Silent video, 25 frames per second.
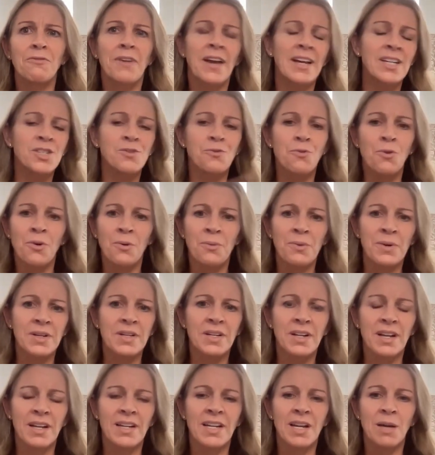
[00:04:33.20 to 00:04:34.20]
Fast
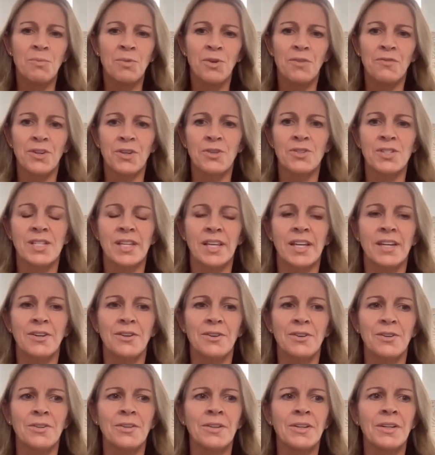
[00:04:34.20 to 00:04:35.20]
forward a number of years
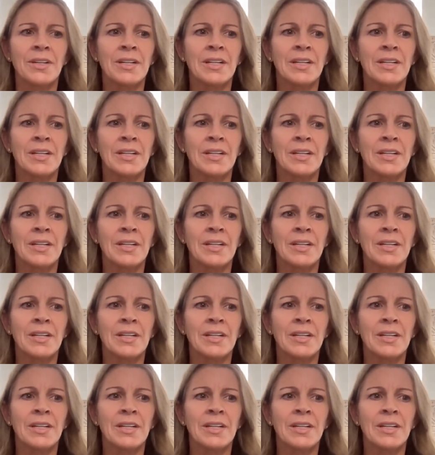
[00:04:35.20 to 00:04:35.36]
later,